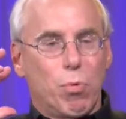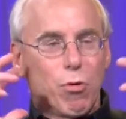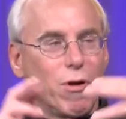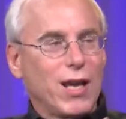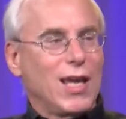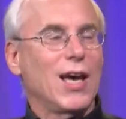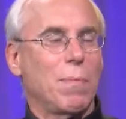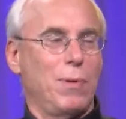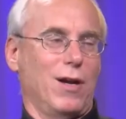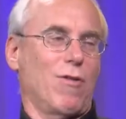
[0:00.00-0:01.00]
the bringing
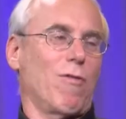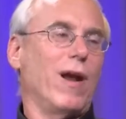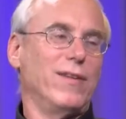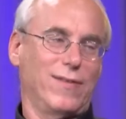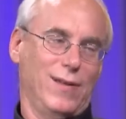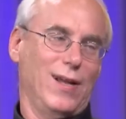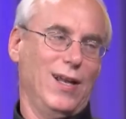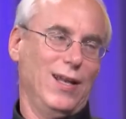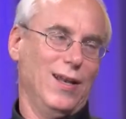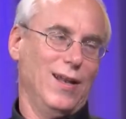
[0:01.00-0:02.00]
up in Christ that I
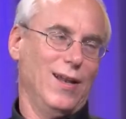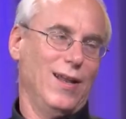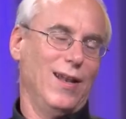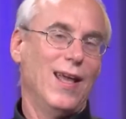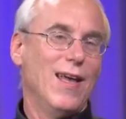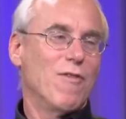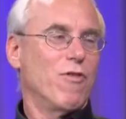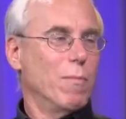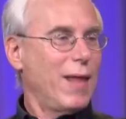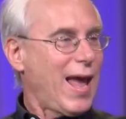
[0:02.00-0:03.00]
needed. Mm. And
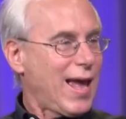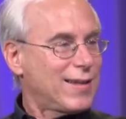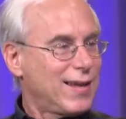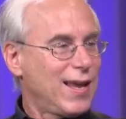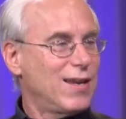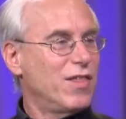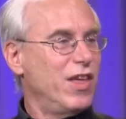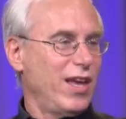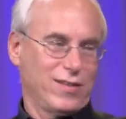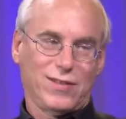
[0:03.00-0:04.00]
from that day to
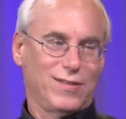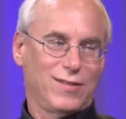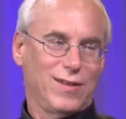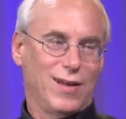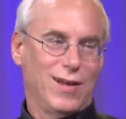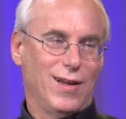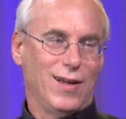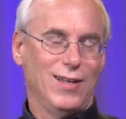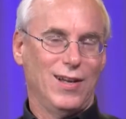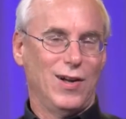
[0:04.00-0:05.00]
this,
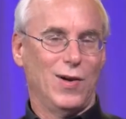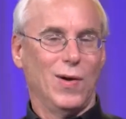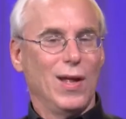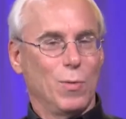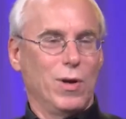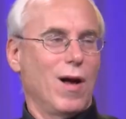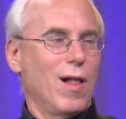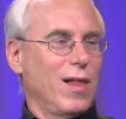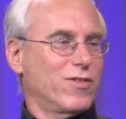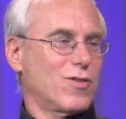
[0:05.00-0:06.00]
uh, you know, yes. we
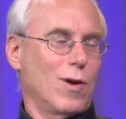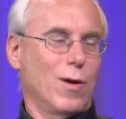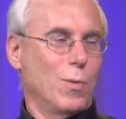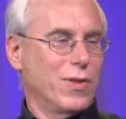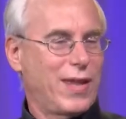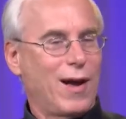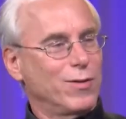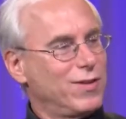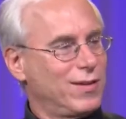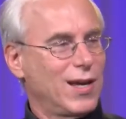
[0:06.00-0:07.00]
all struggle with
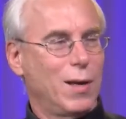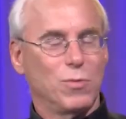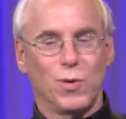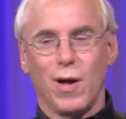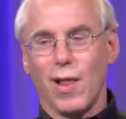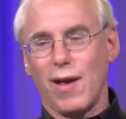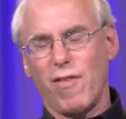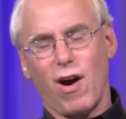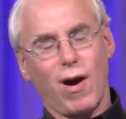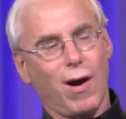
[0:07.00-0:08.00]
doubts at times. We all
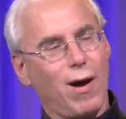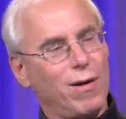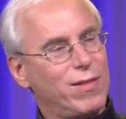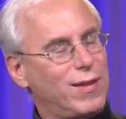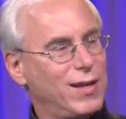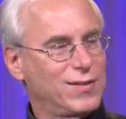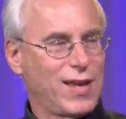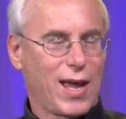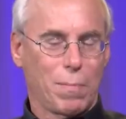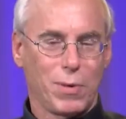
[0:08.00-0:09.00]
have hard things
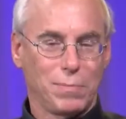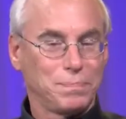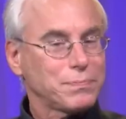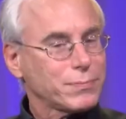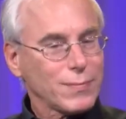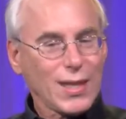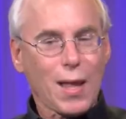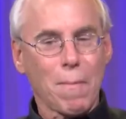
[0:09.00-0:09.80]
happen. Yes.